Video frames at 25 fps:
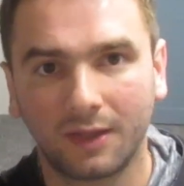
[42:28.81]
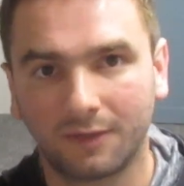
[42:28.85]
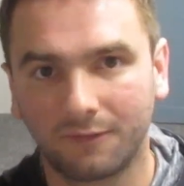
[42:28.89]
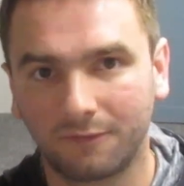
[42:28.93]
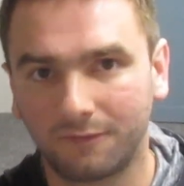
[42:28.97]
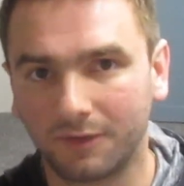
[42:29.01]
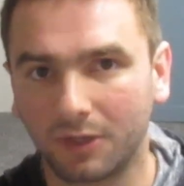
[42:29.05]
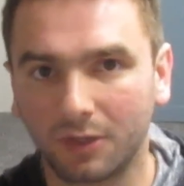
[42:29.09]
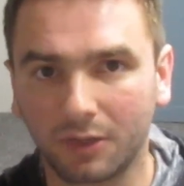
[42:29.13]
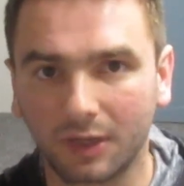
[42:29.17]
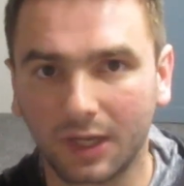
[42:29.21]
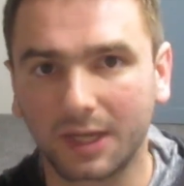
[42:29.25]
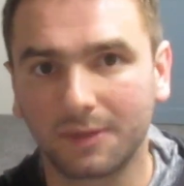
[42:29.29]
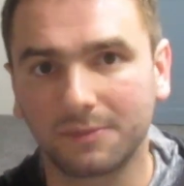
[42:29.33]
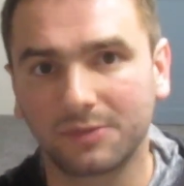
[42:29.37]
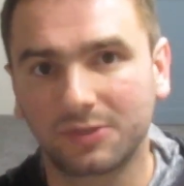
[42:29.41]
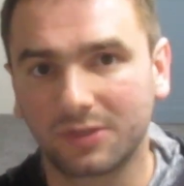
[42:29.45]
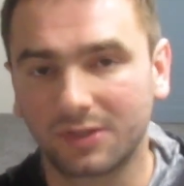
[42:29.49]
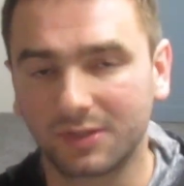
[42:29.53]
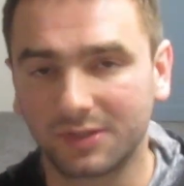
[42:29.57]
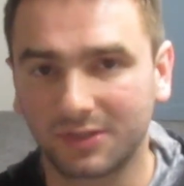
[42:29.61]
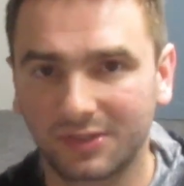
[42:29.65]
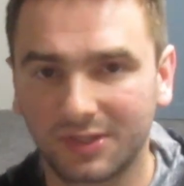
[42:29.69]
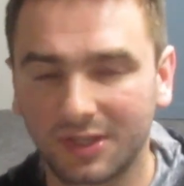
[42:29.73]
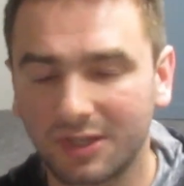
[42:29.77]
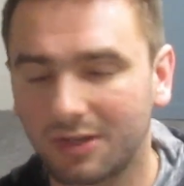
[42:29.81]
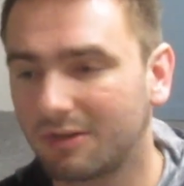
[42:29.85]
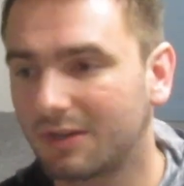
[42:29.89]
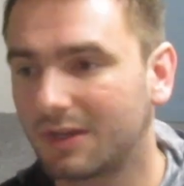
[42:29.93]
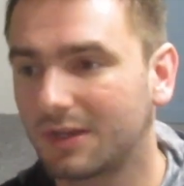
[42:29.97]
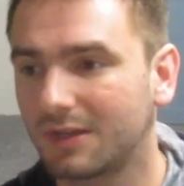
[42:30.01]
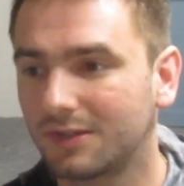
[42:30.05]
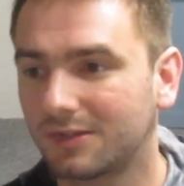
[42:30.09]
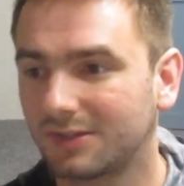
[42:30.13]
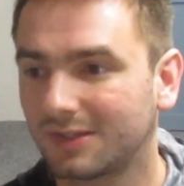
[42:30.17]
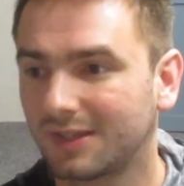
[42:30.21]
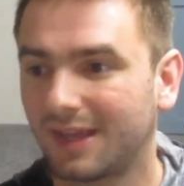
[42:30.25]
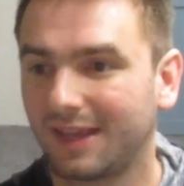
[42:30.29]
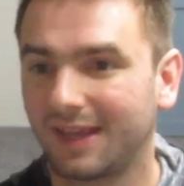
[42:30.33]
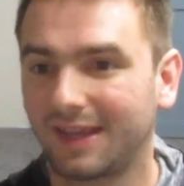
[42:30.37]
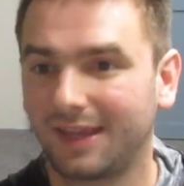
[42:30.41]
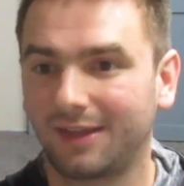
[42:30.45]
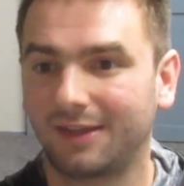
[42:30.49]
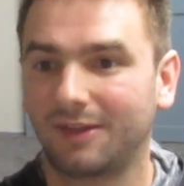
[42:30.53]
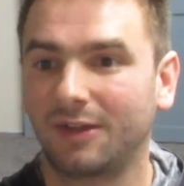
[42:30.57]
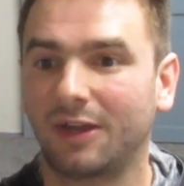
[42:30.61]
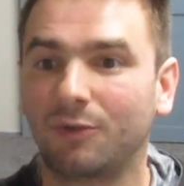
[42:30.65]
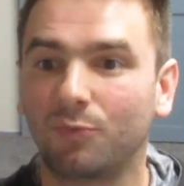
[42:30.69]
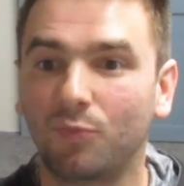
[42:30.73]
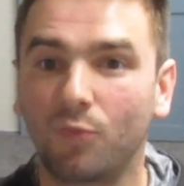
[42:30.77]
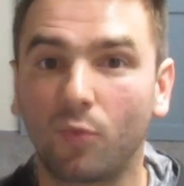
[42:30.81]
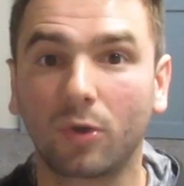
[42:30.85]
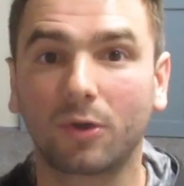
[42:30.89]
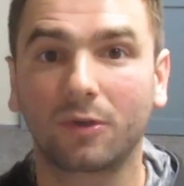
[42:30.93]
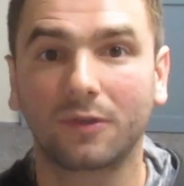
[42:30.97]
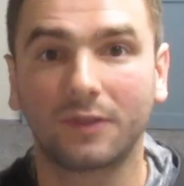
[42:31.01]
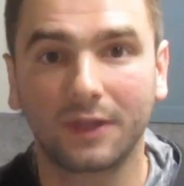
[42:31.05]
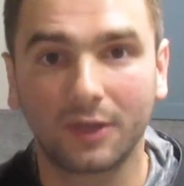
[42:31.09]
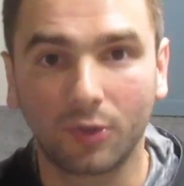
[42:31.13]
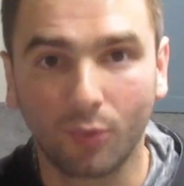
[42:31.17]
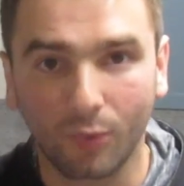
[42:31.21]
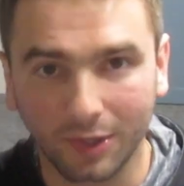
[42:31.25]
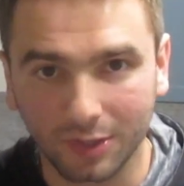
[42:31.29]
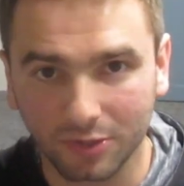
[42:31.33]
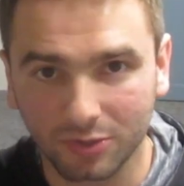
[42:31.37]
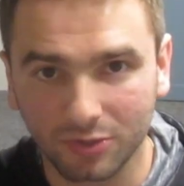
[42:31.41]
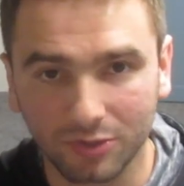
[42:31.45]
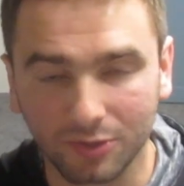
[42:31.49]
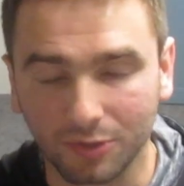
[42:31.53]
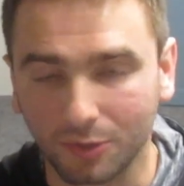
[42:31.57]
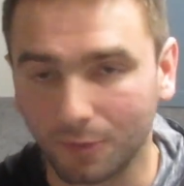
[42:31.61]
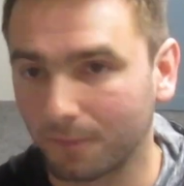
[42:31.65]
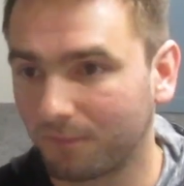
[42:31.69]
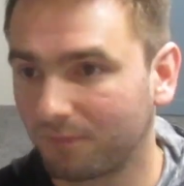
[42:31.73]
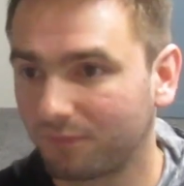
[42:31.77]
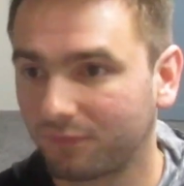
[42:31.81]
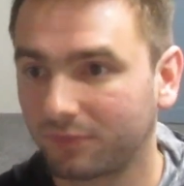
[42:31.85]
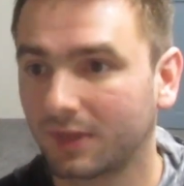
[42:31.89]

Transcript: video games to series. What are they going to do?